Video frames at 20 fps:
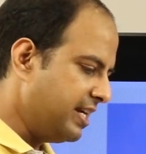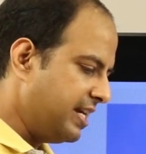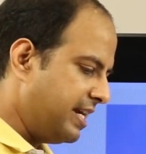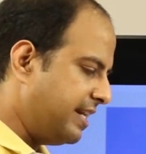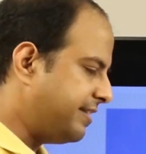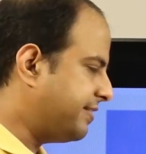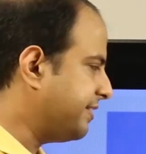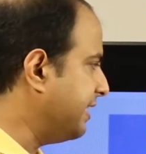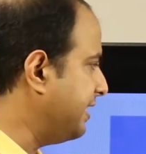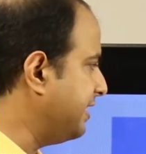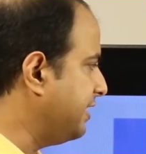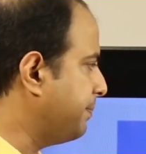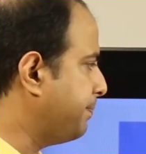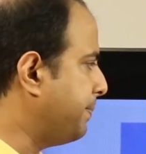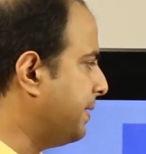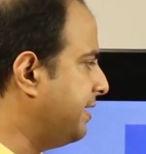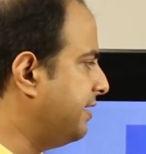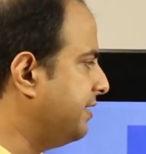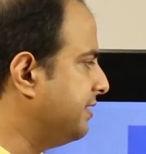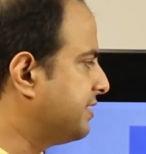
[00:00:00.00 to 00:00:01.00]
It really
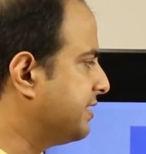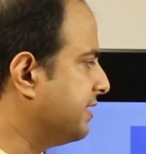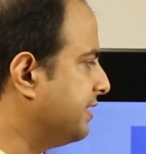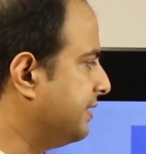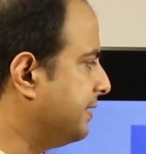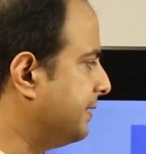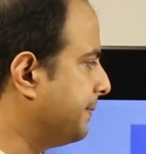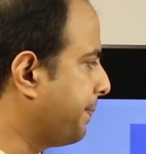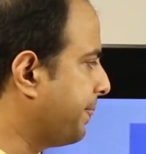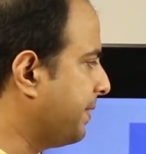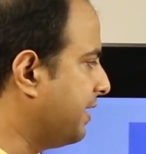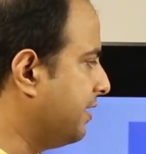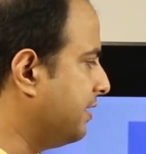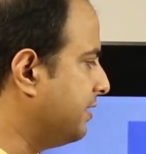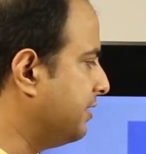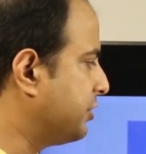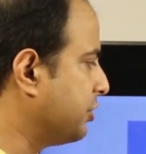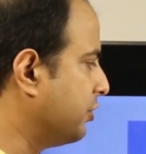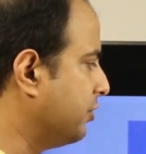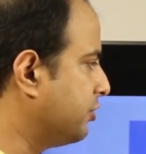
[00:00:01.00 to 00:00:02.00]
depends. Uh,
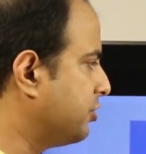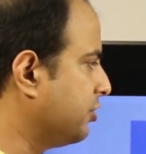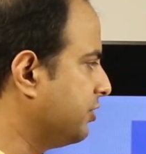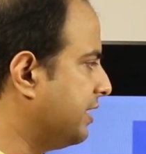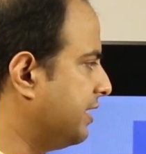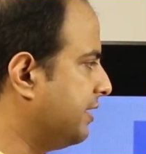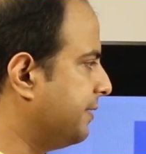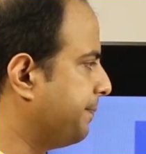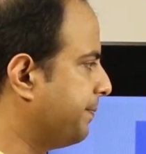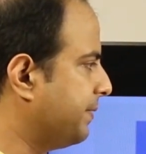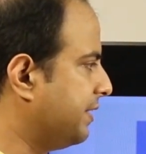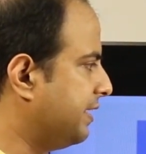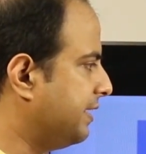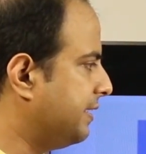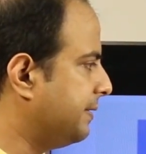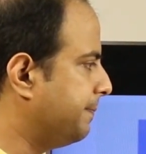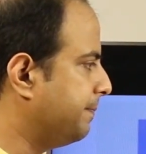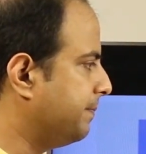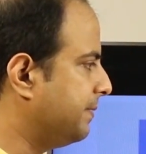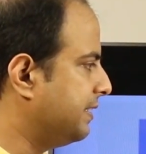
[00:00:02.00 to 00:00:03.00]
uh so, so the
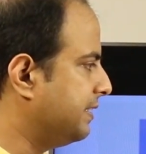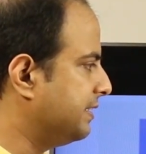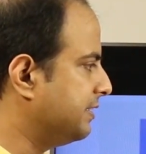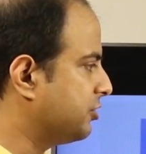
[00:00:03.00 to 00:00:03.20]
um, uh,